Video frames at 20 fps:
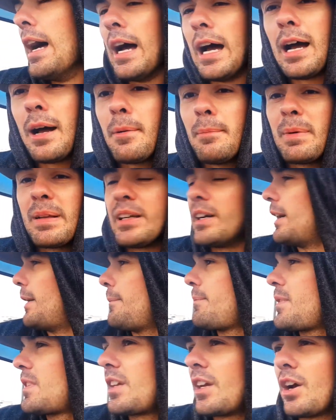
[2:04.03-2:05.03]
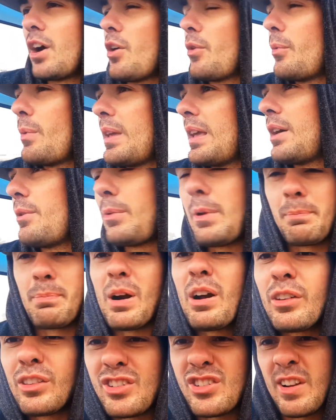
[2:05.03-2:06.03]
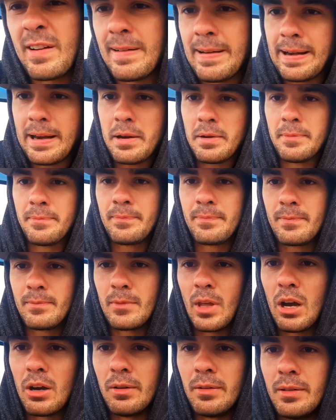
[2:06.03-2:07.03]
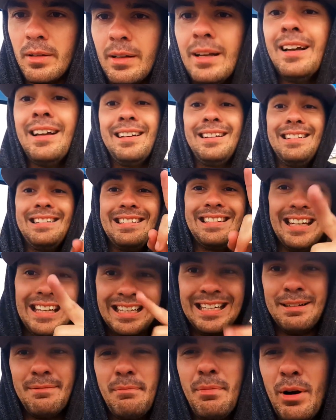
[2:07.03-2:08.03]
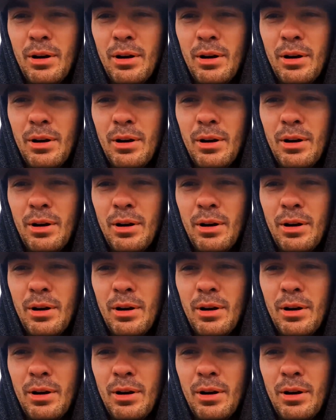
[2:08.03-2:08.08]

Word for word: Um, but yeah, so we, we broke the generator. No, Dylan